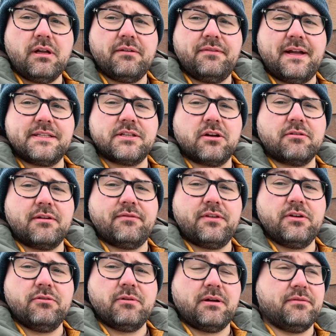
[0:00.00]
That's our
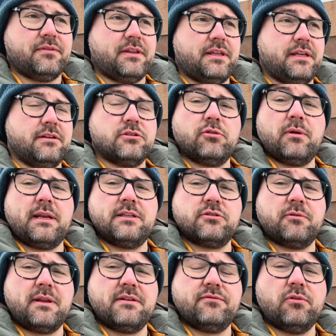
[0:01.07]
review of the
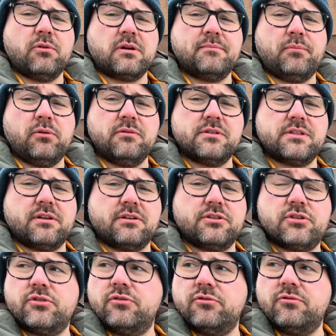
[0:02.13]
2024 Polestar
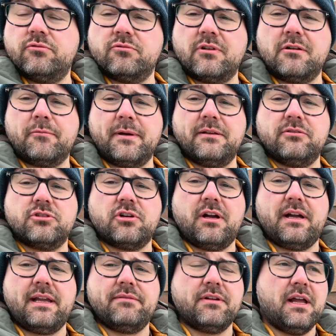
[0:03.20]
2 rear-wheel
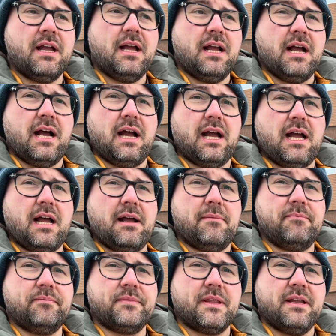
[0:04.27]
drive.
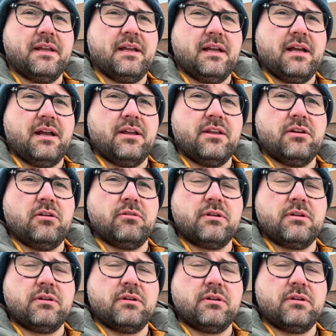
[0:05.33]
You know,